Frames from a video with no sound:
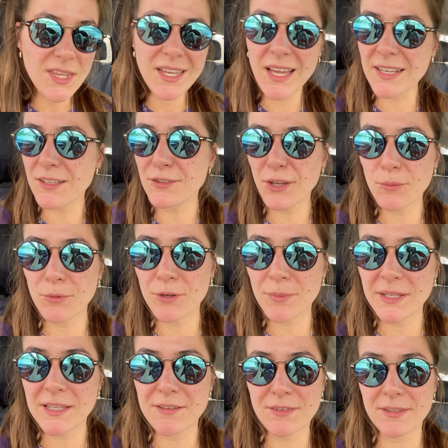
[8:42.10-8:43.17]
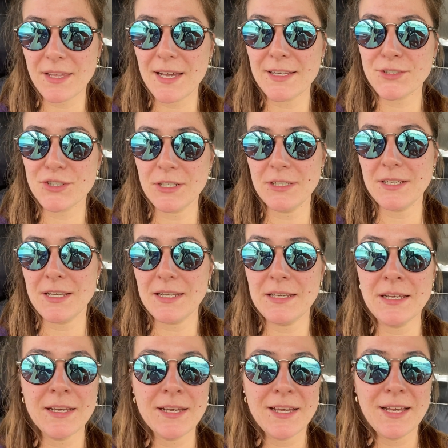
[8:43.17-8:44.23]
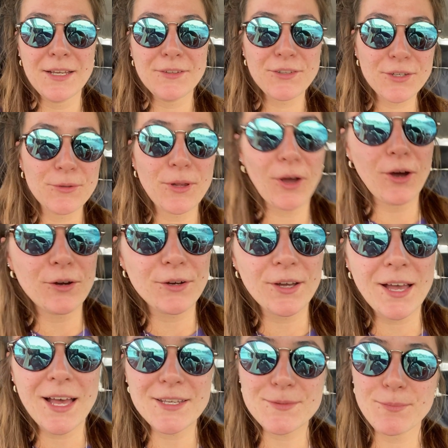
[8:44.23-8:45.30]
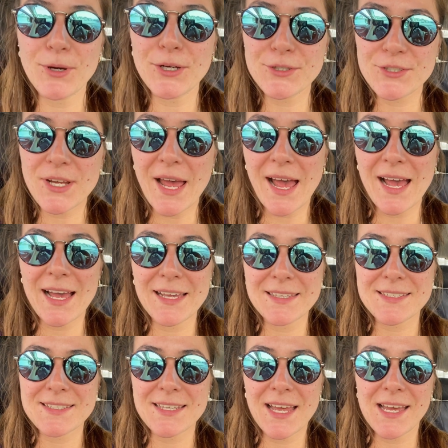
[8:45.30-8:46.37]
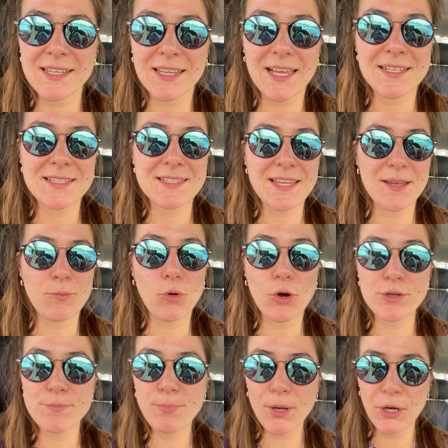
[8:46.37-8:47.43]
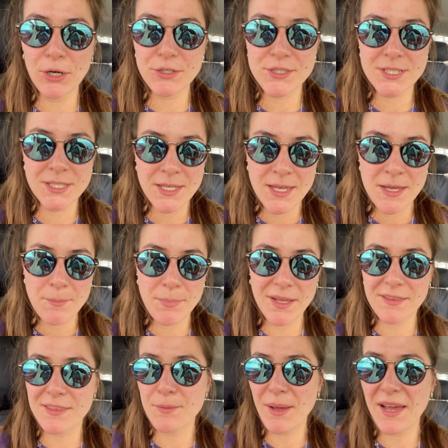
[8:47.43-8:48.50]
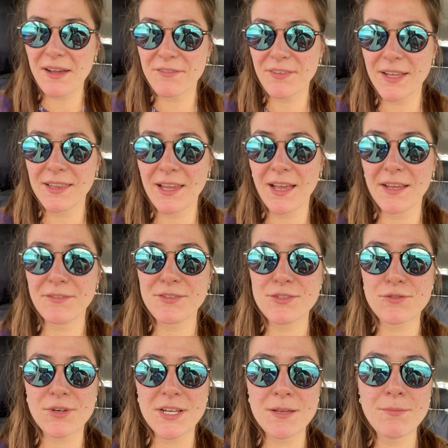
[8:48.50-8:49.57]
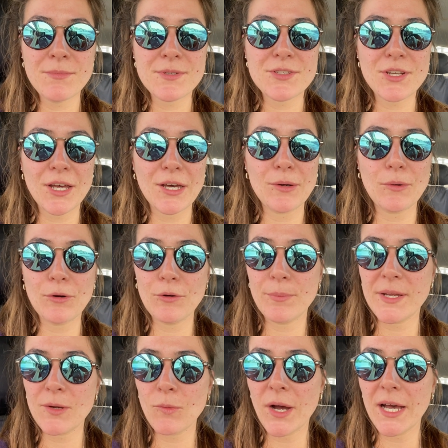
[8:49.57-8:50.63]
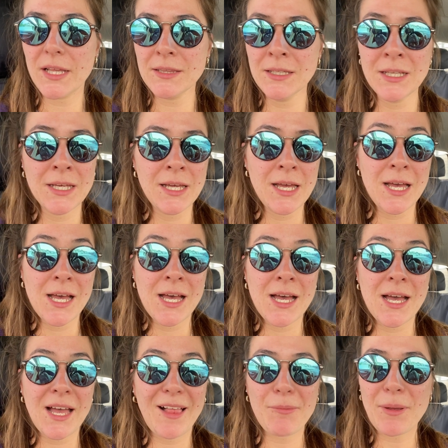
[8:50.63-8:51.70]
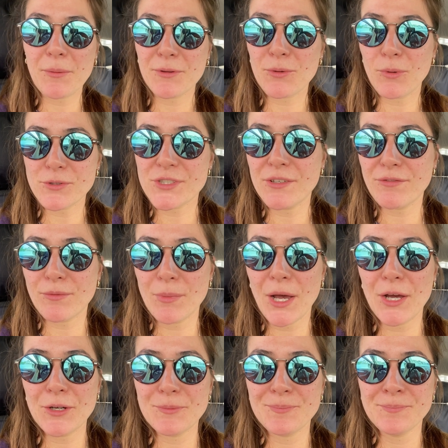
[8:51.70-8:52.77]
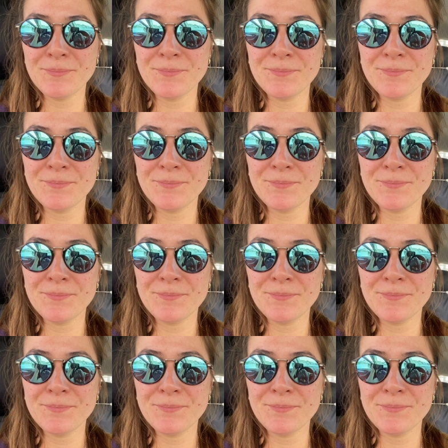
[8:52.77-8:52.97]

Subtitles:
and I don't want to be leaving that journey too long, as much as I'd like to stay and watch. But Bentham have a live stream, so all being well, I'll be able to watch it from home.